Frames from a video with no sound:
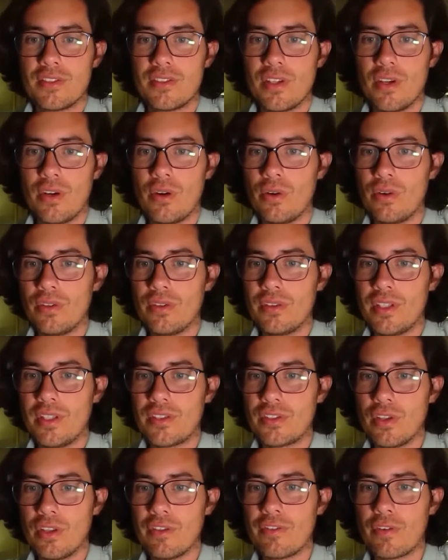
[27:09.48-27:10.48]
so
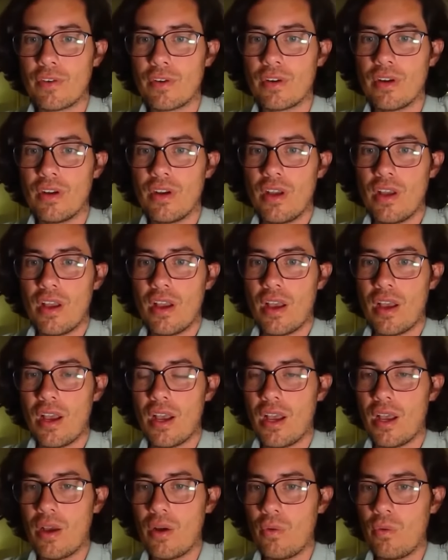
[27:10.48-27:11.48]
the sulfur
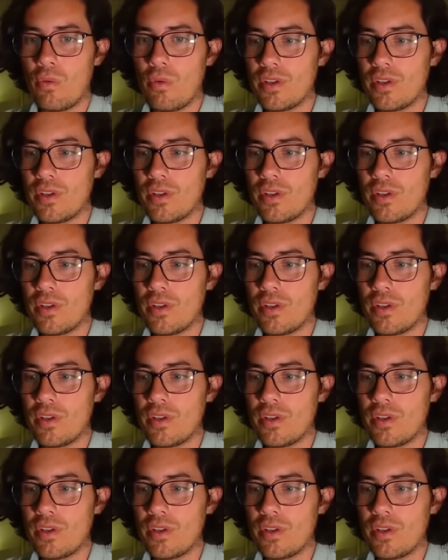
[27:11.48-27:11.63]
uh,